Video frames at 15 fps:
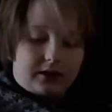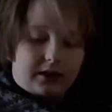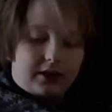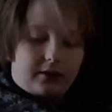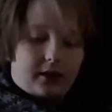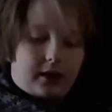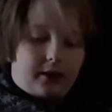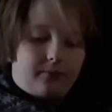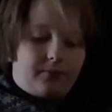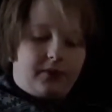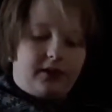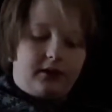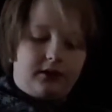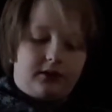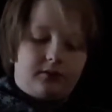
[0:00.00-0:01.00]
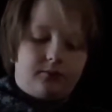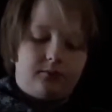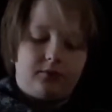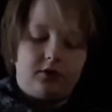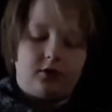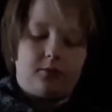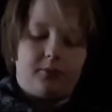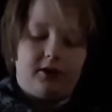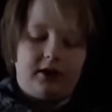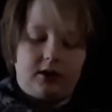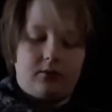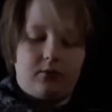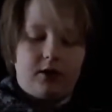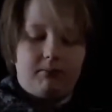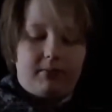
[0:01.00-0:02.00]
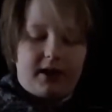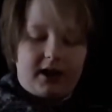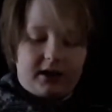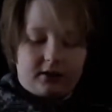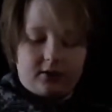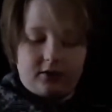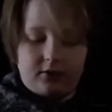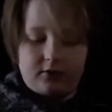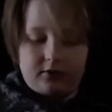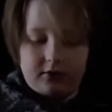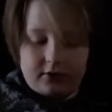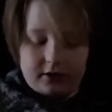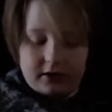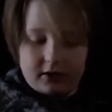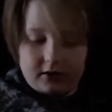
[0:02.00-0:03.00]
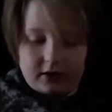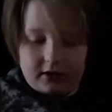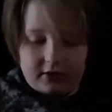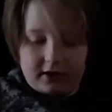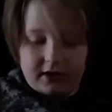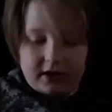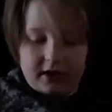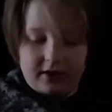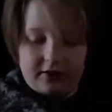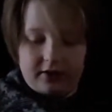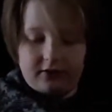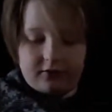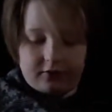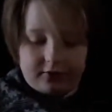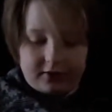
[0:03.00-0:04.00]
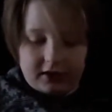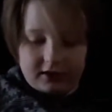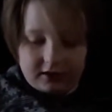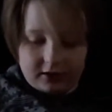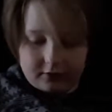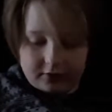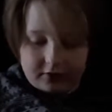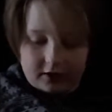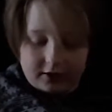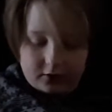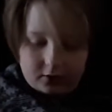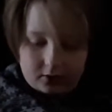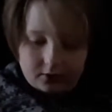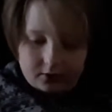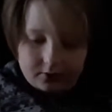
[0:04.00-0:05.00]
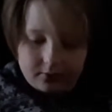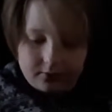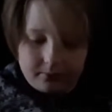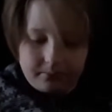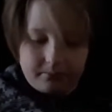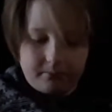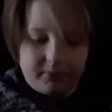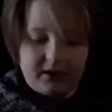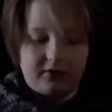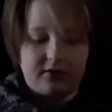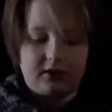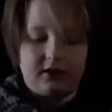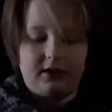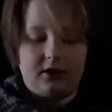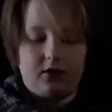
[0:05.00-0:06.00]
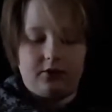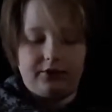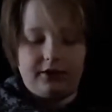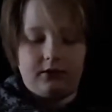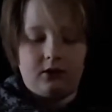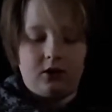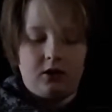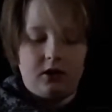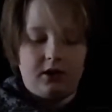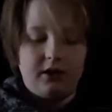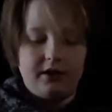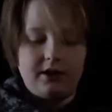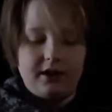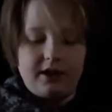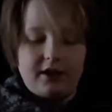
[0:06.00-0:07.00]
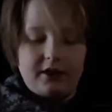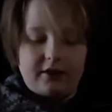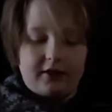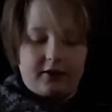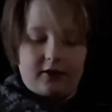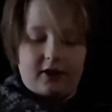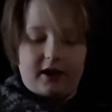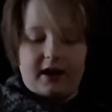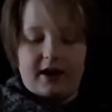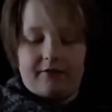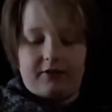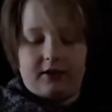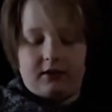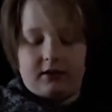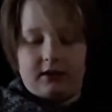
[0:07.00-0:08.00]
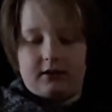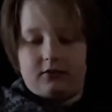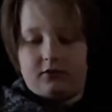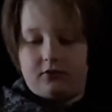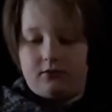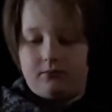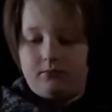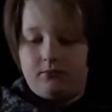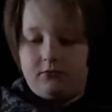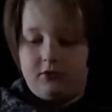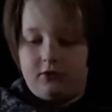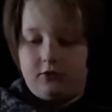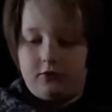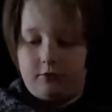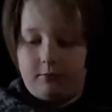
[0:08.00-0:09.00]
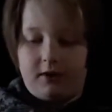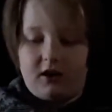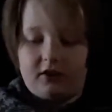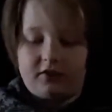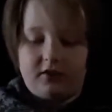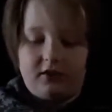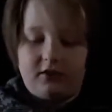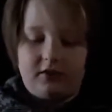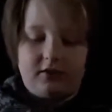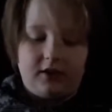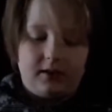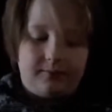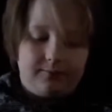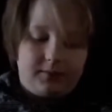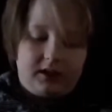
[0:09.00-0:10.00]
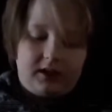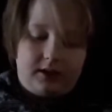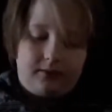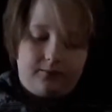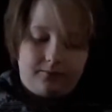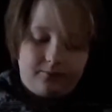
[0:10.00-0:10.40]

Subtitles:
And then they took a break and went back to their area, and they just stayed outside basically all day long. They were having like juice boxes and like